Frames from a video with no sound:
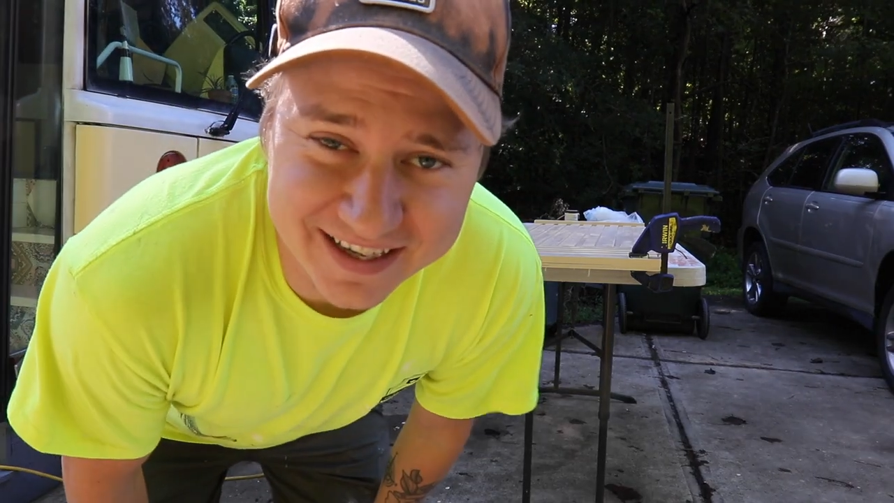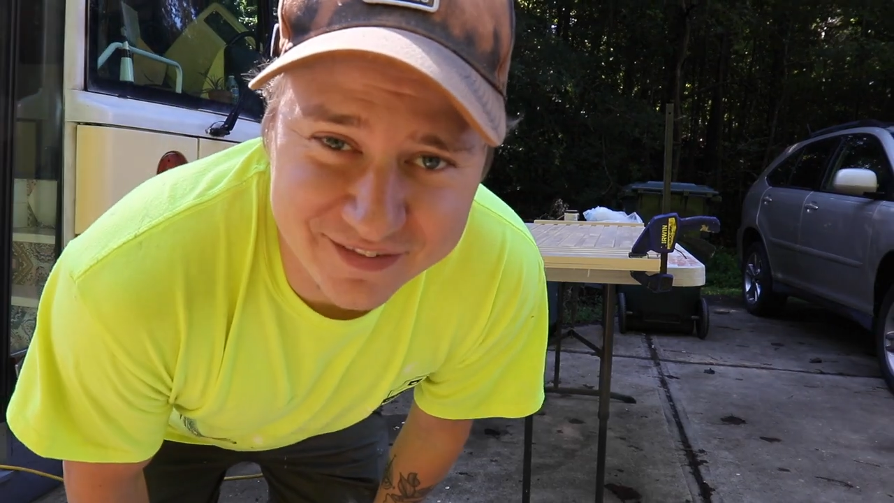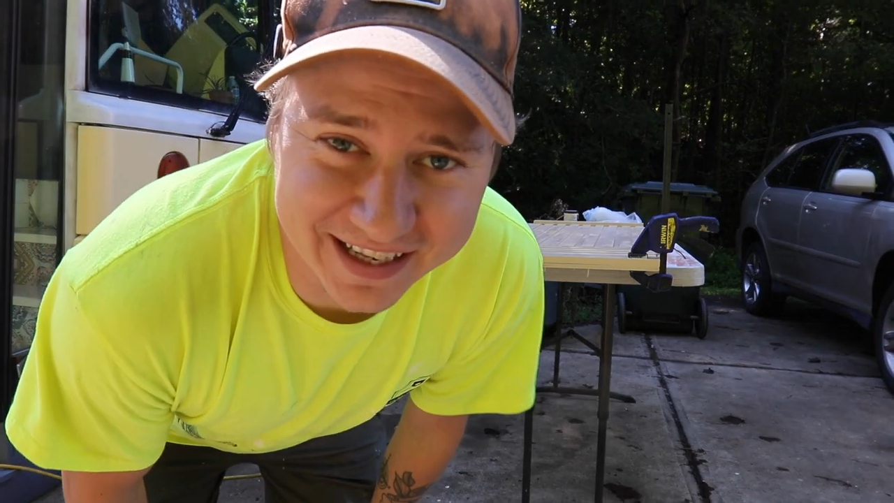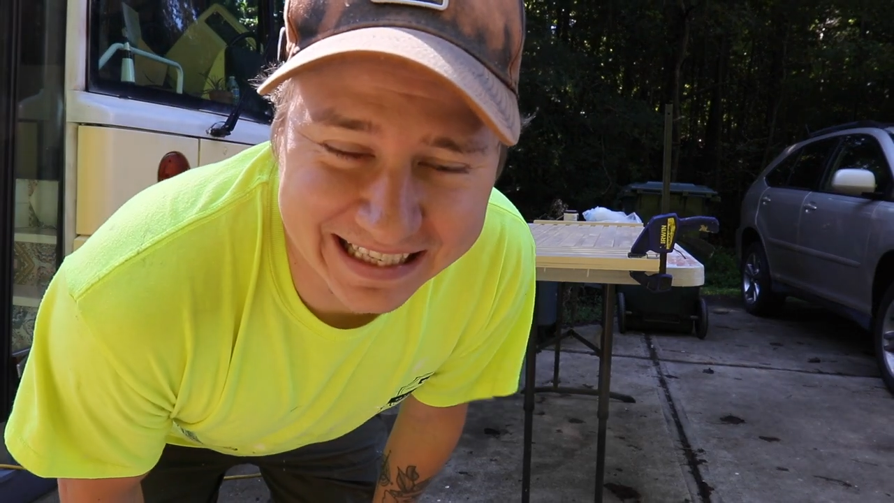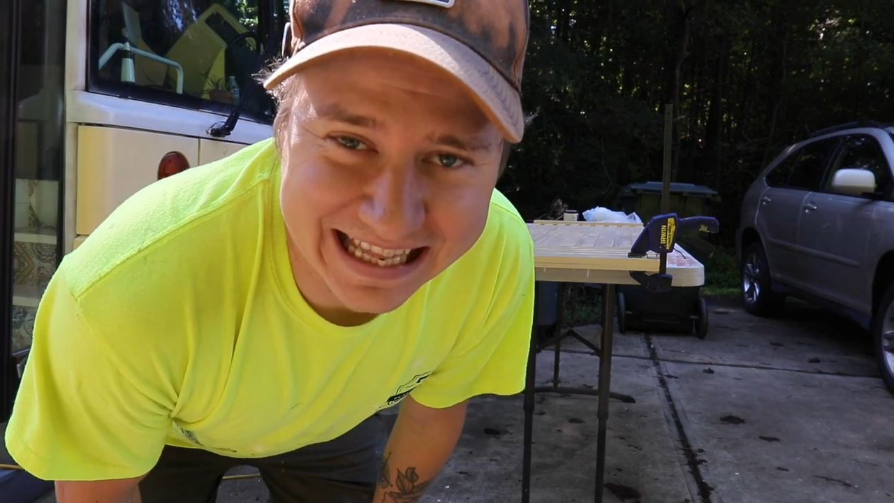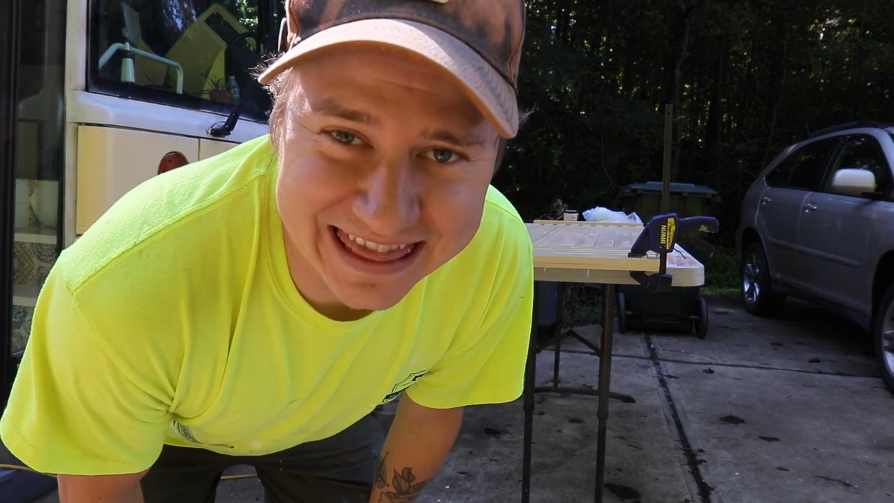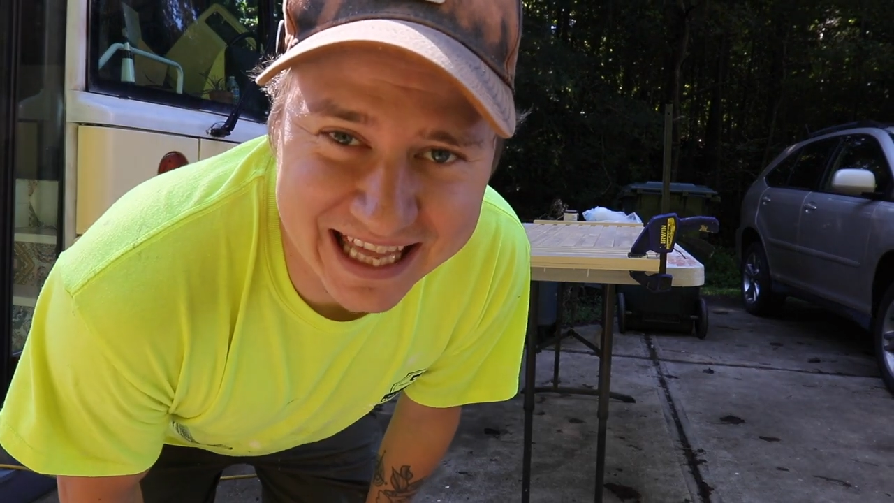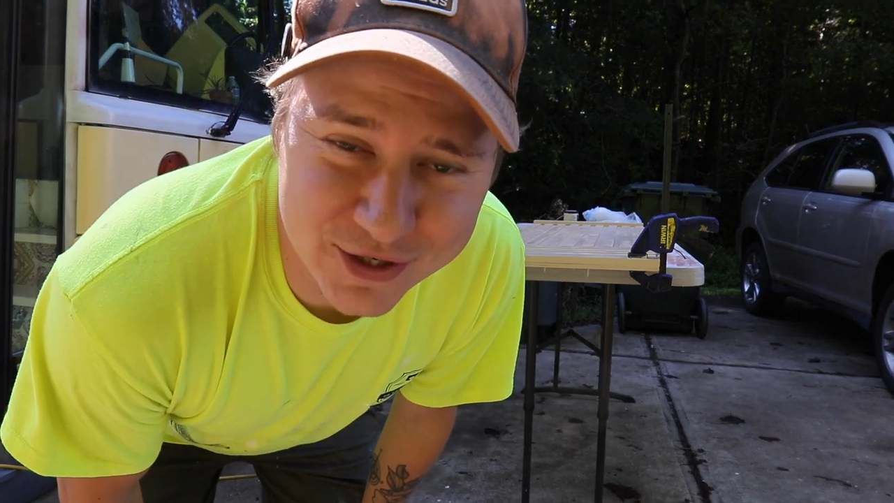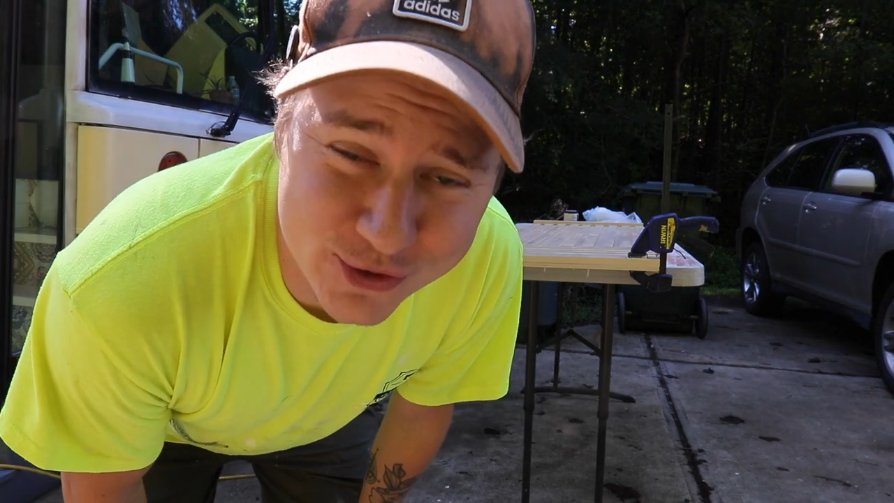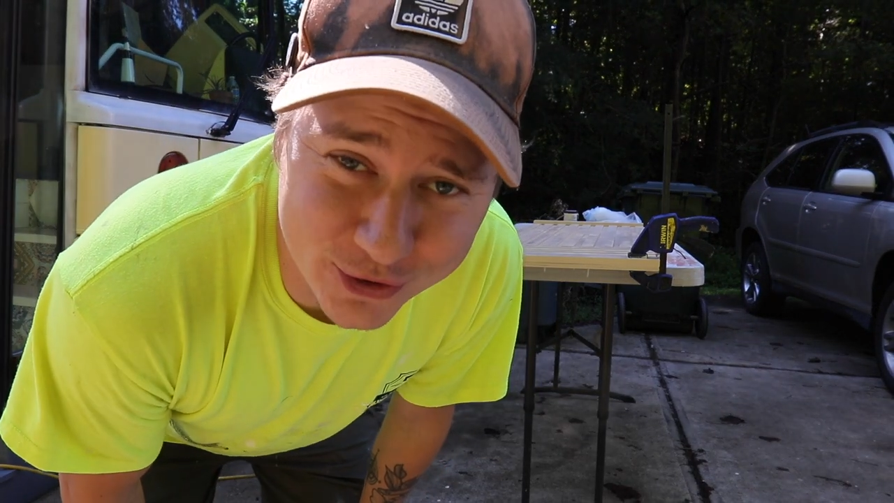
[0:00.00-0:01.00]
I'm gonna let
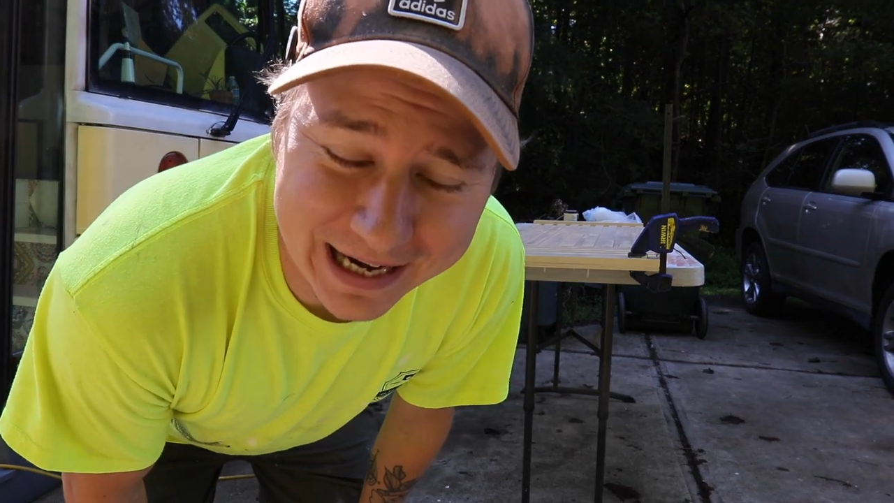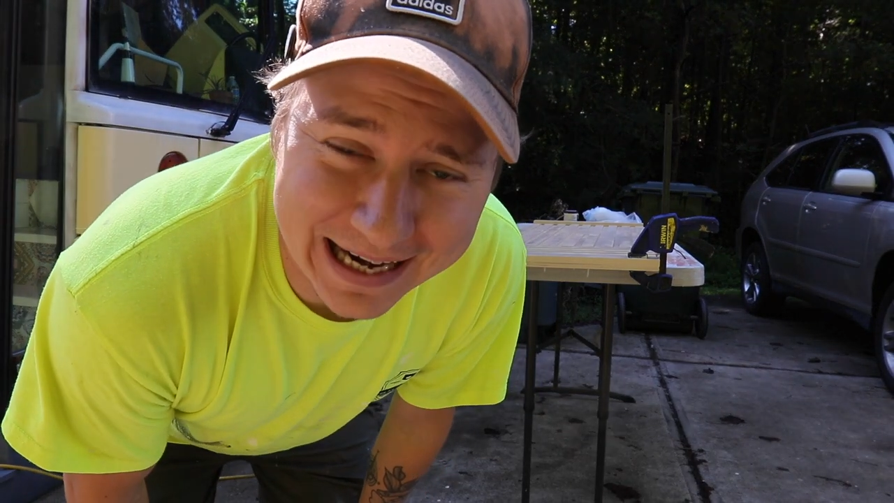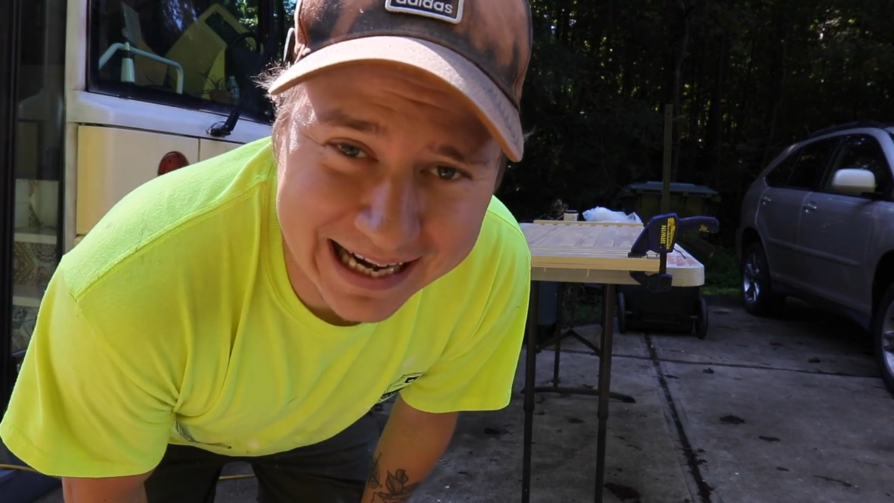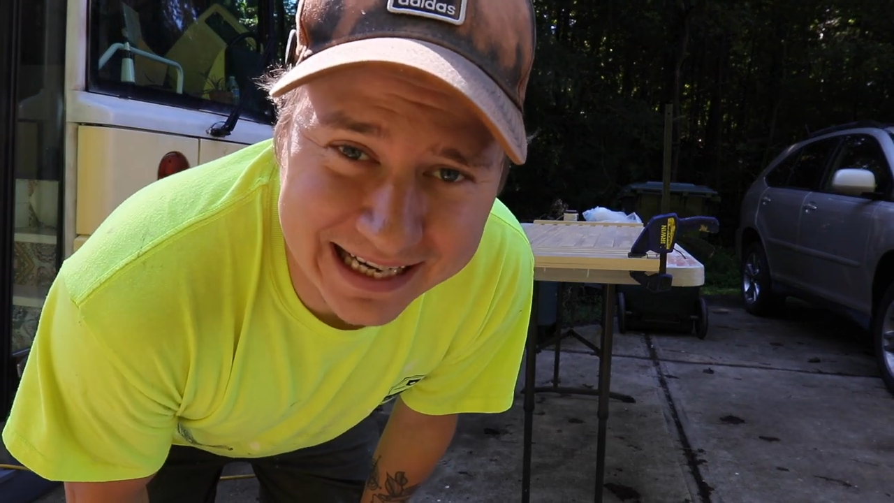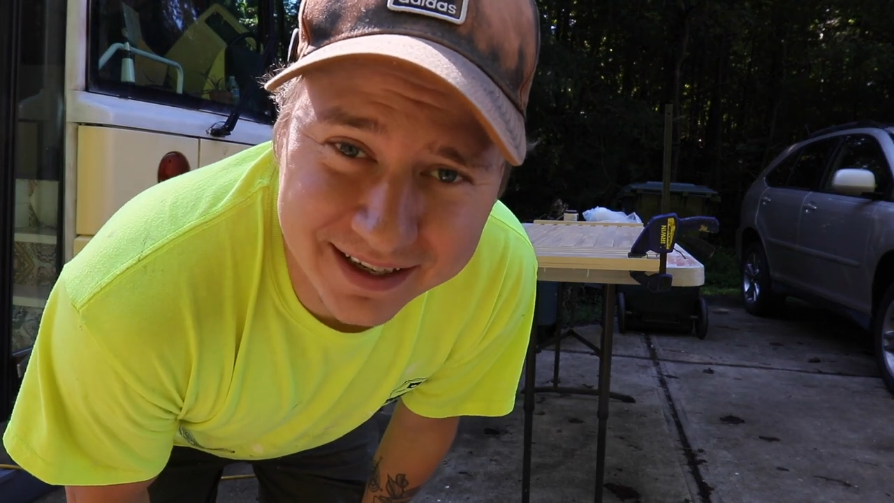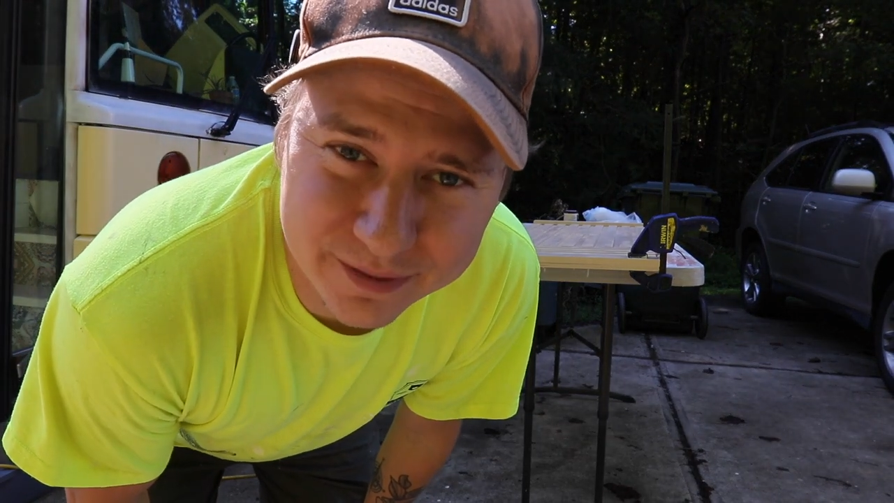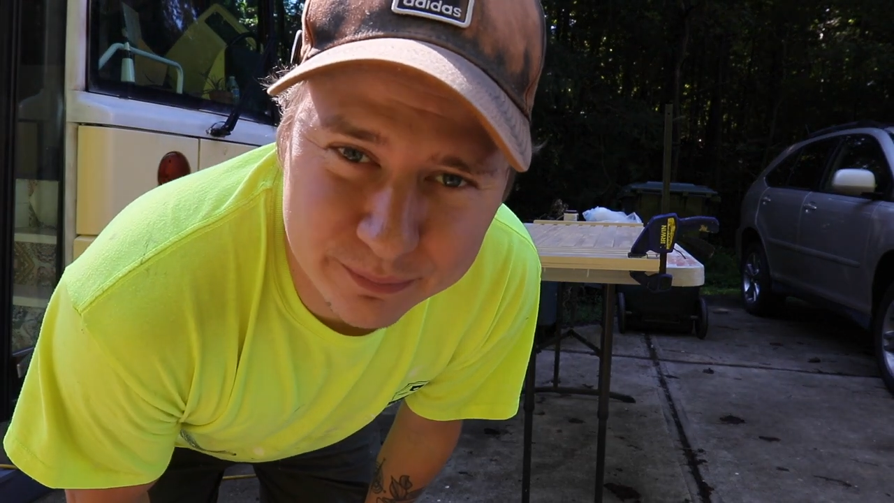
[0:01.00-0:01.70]
that dry.